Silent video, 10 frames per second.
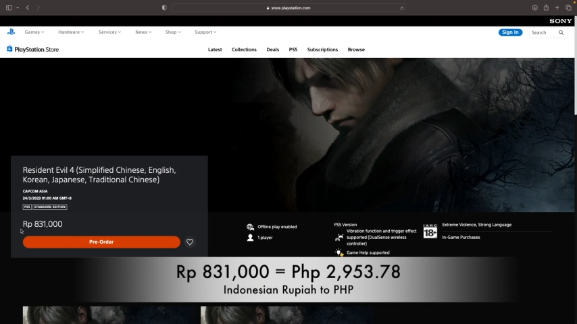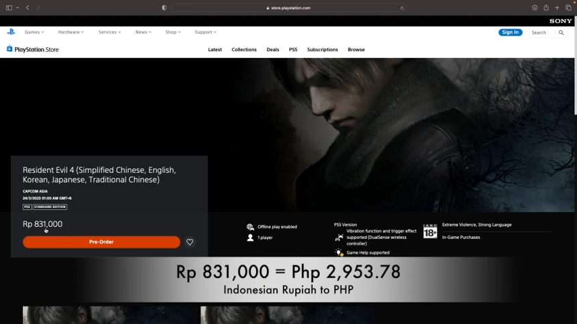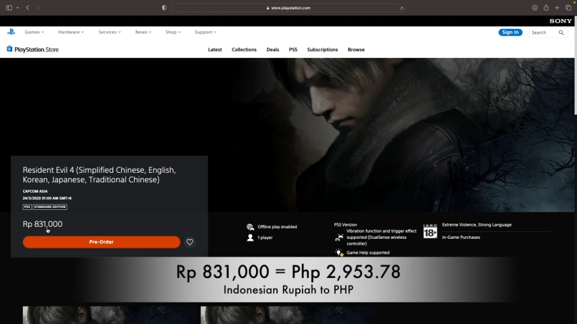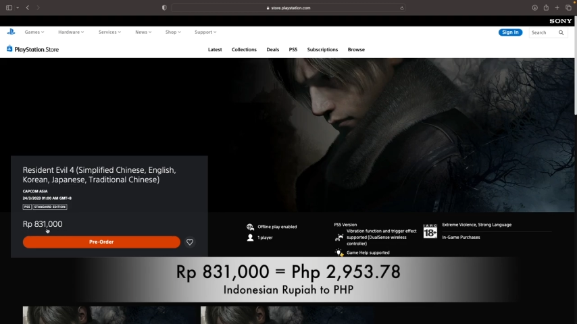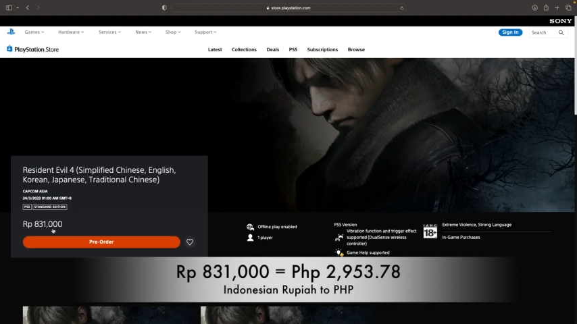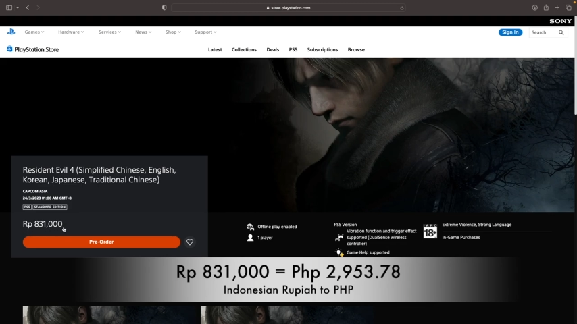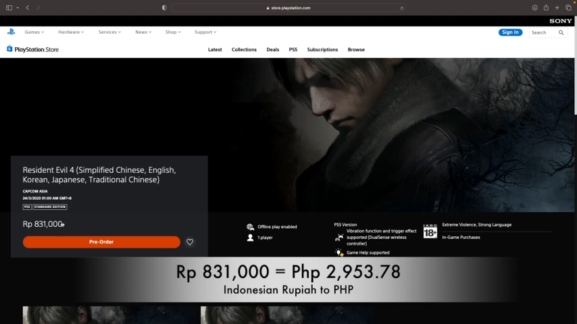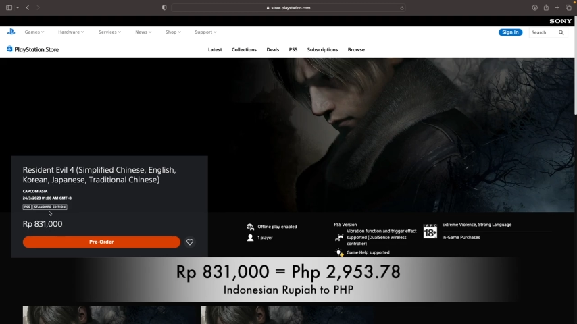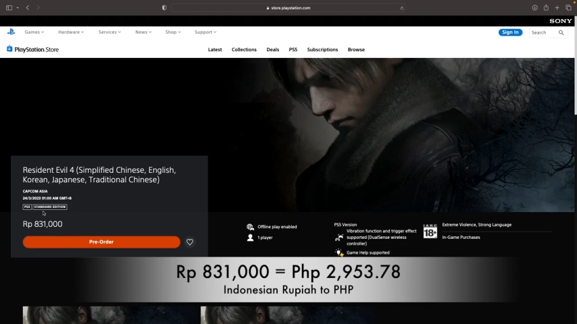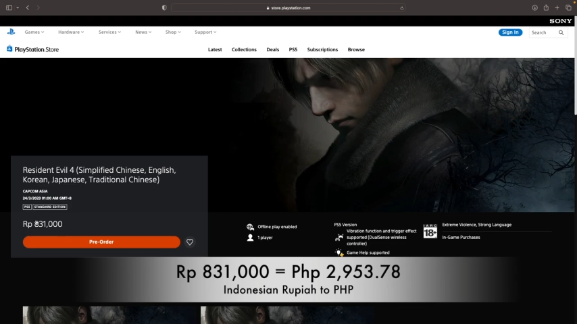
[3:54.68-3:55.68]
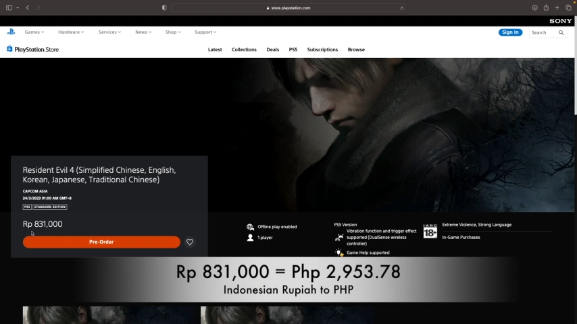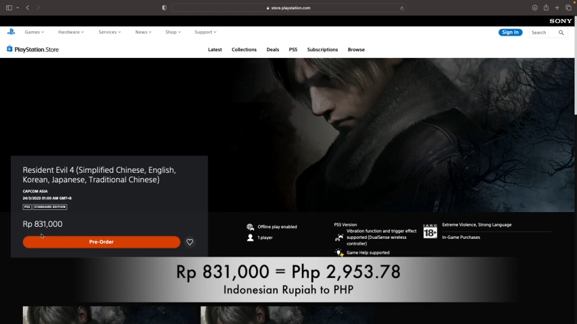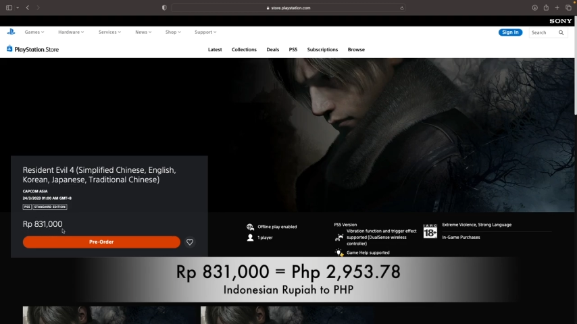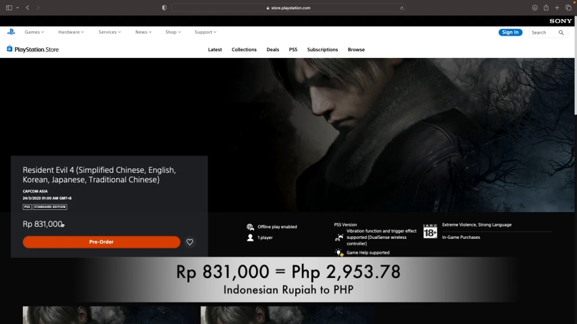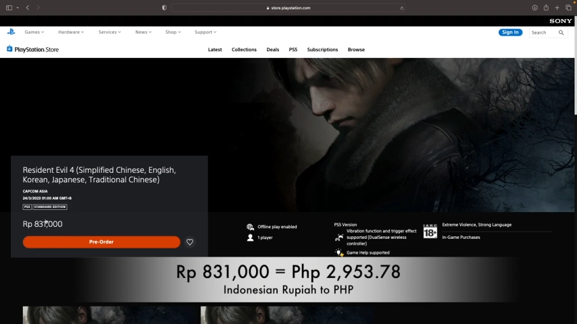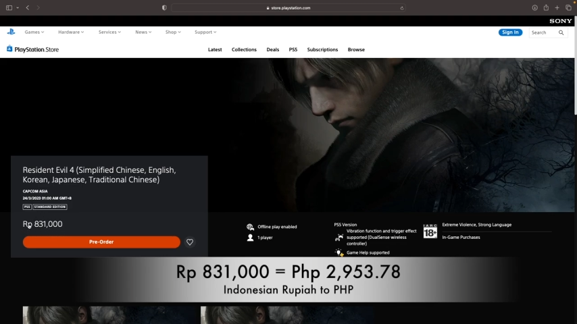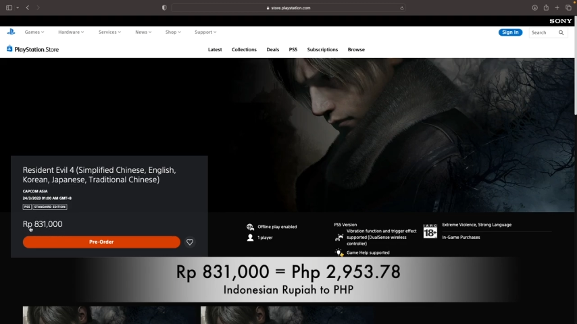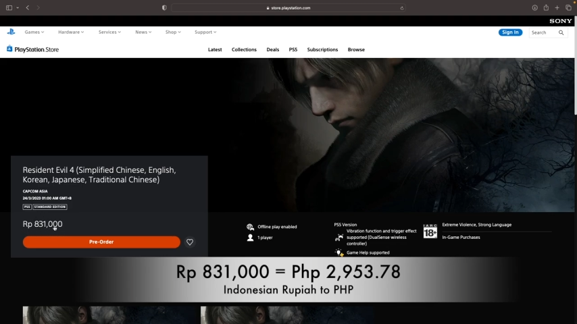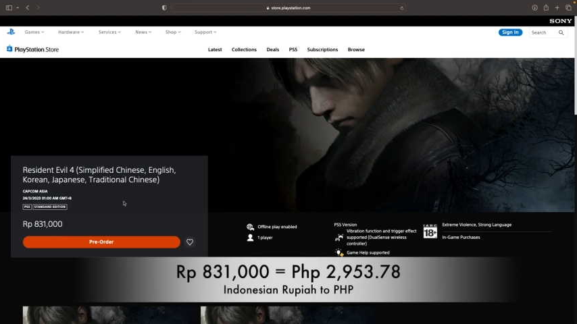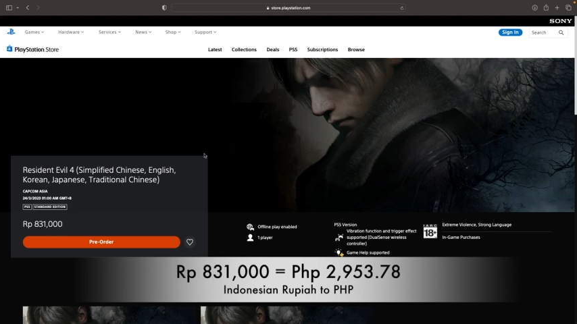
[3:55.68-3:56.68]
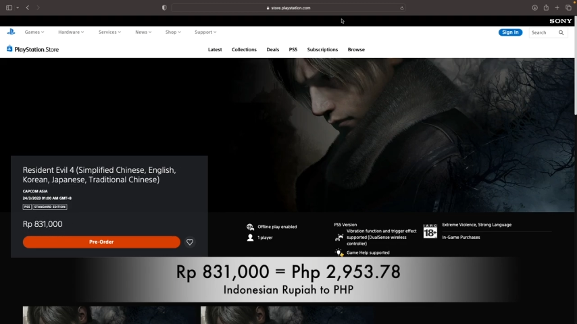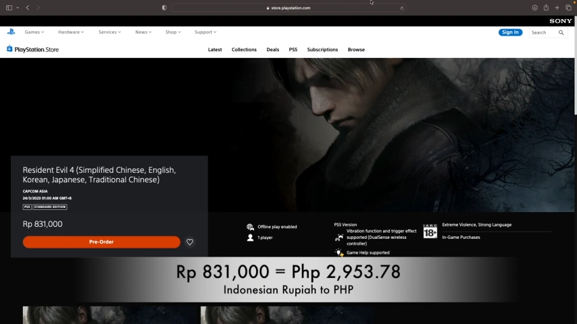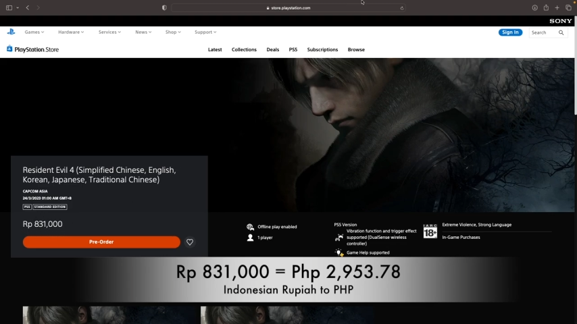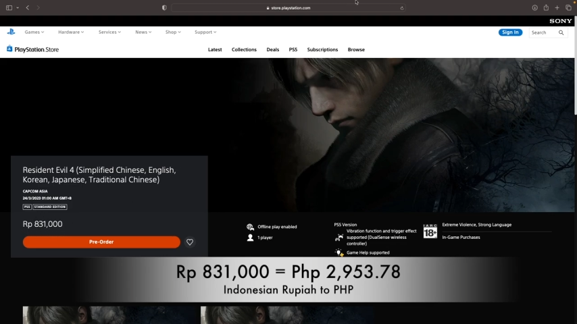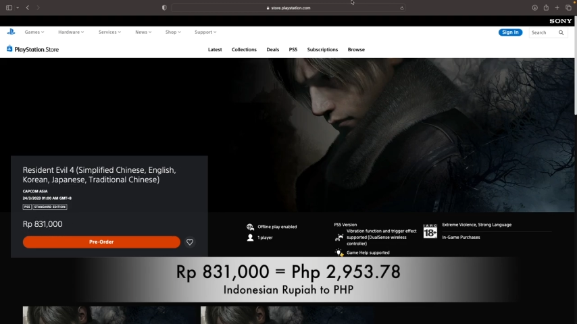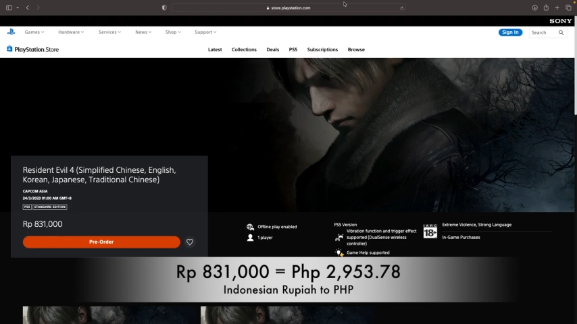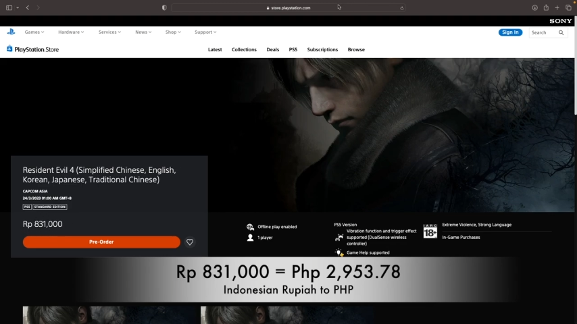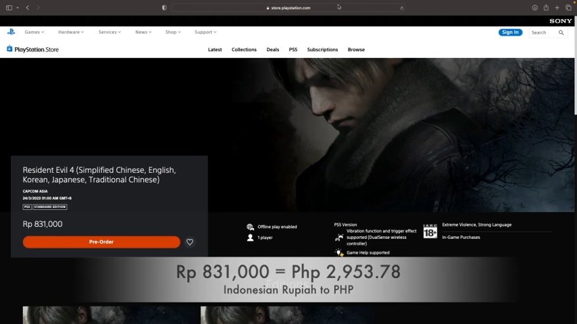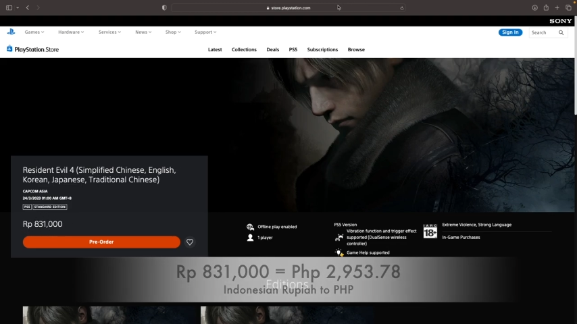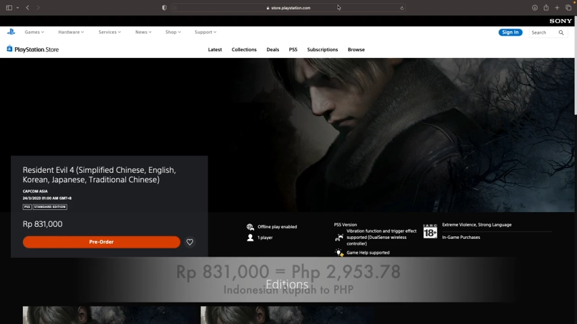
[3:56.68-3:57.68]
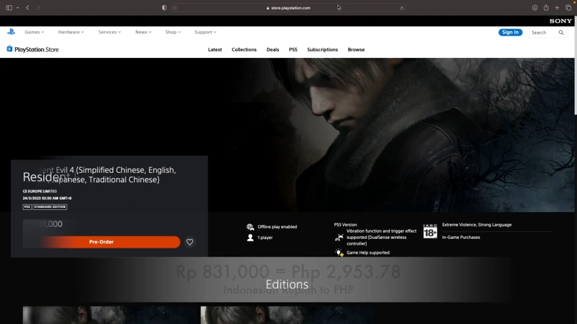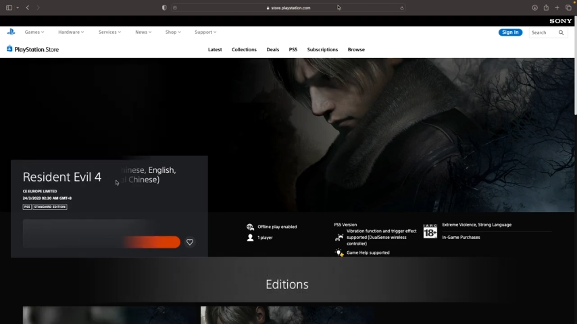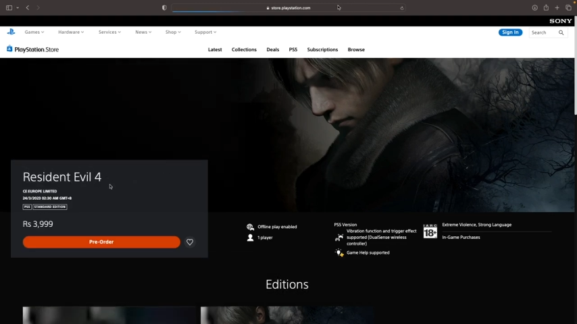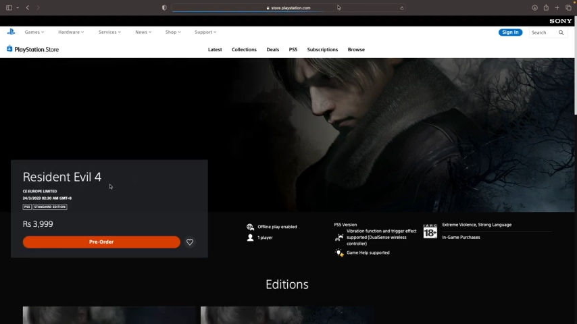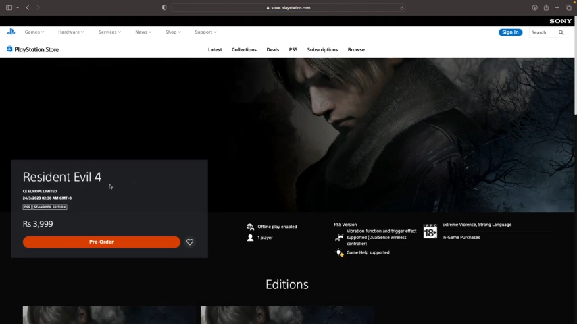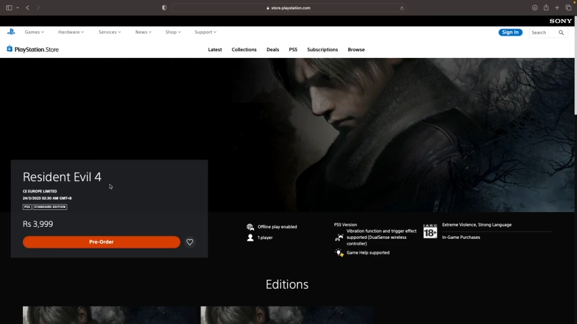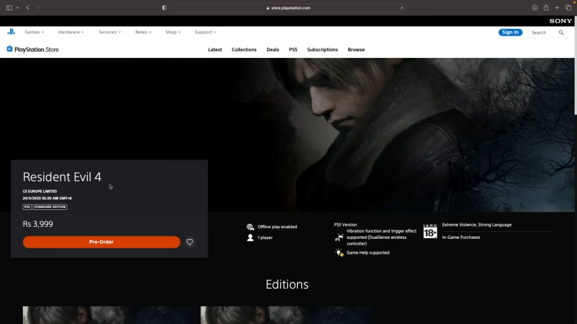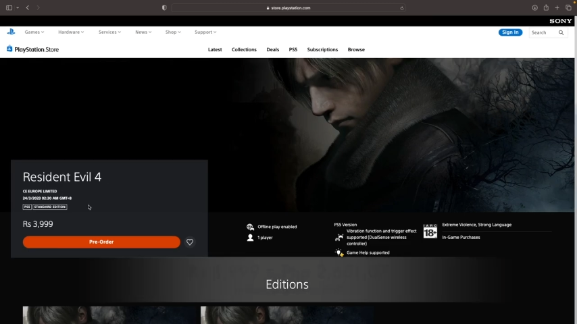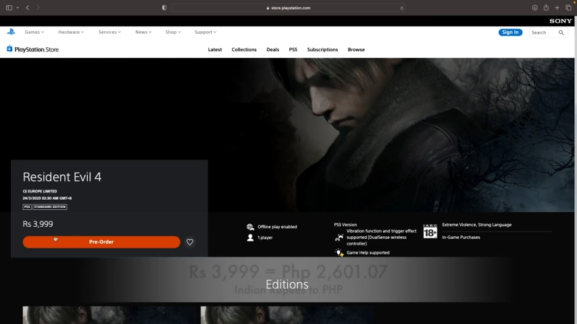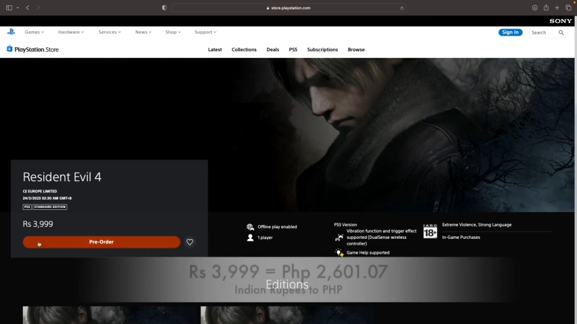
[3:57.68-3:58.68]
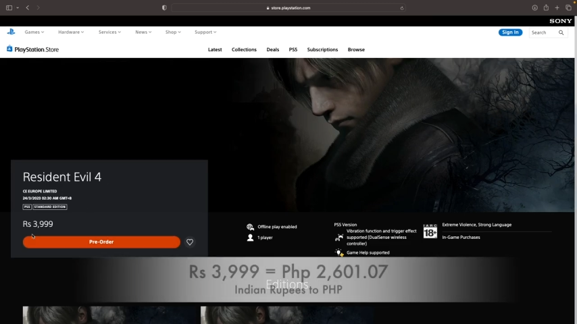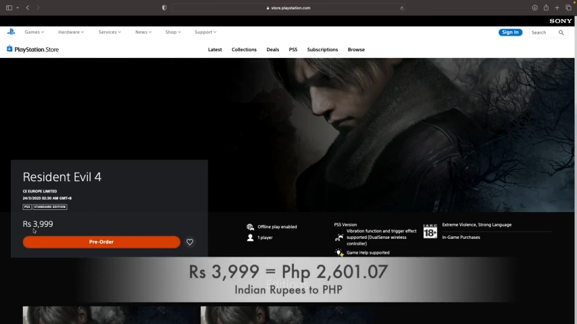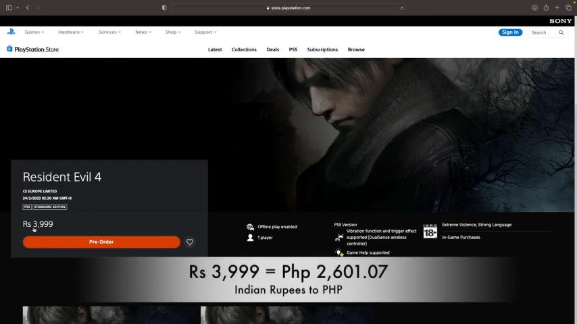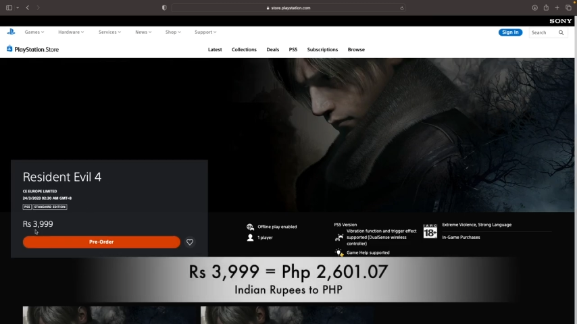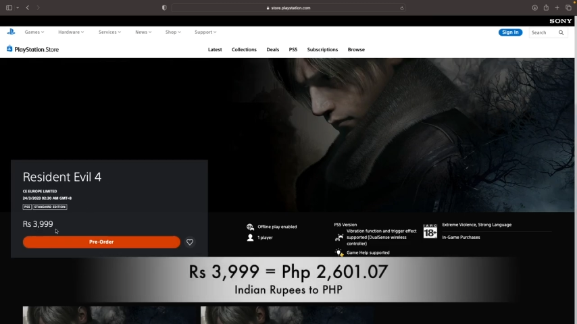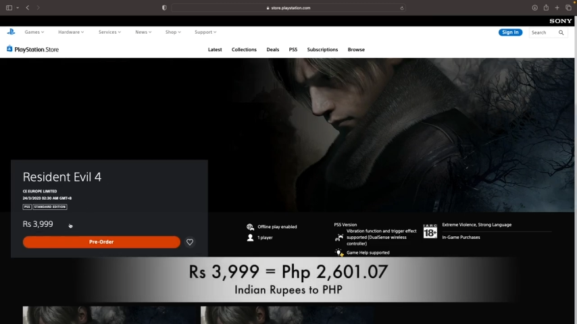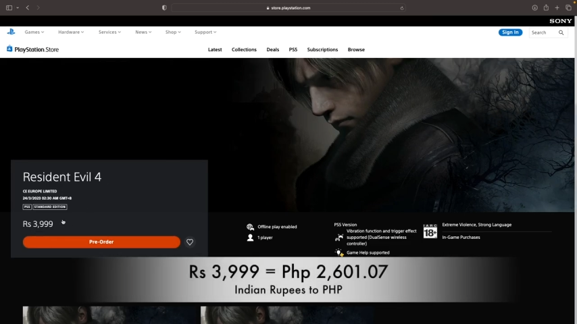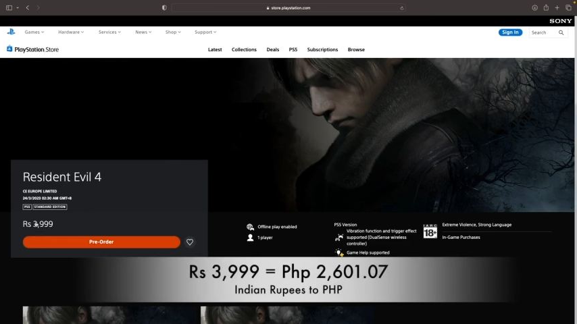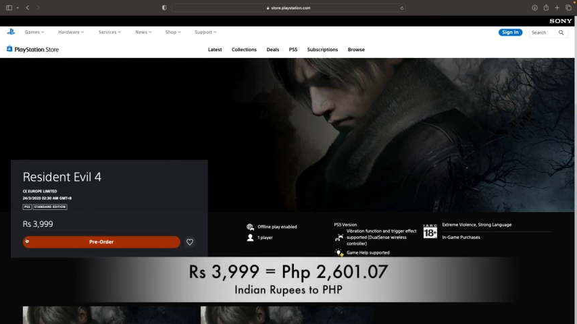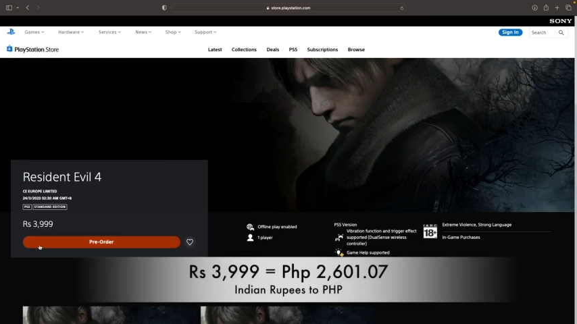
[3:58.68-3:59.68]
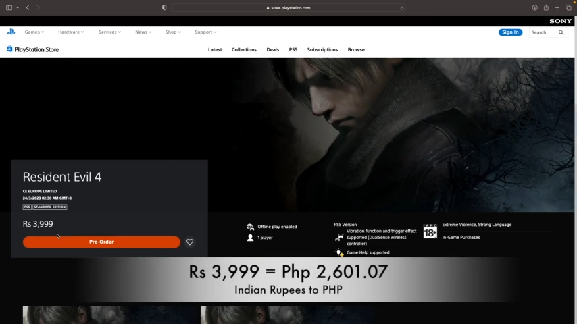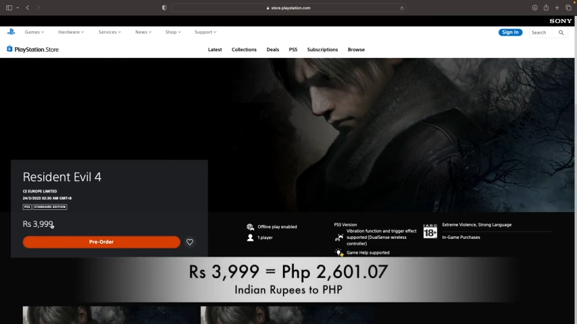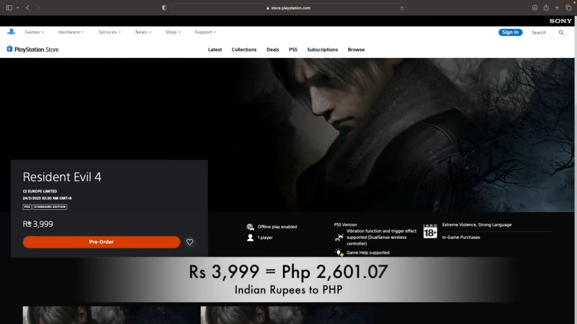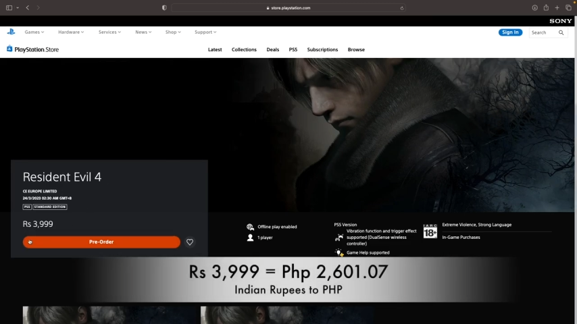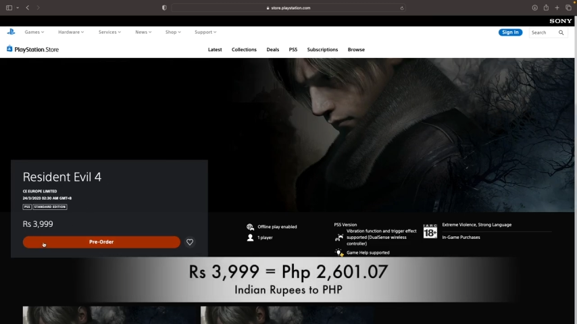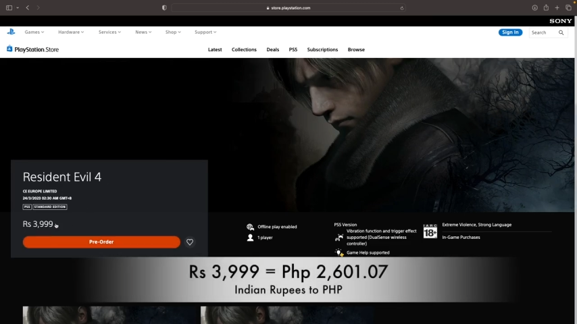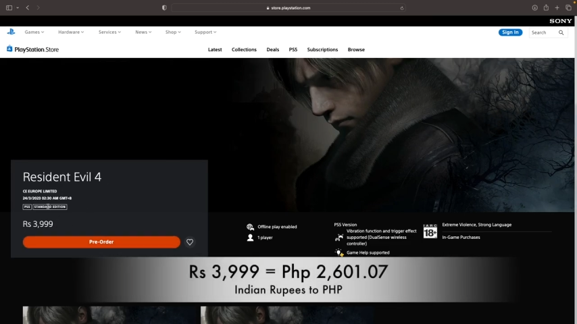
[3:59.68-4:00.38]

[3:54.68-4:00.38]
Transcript: No face is visible, so there are no lips to read.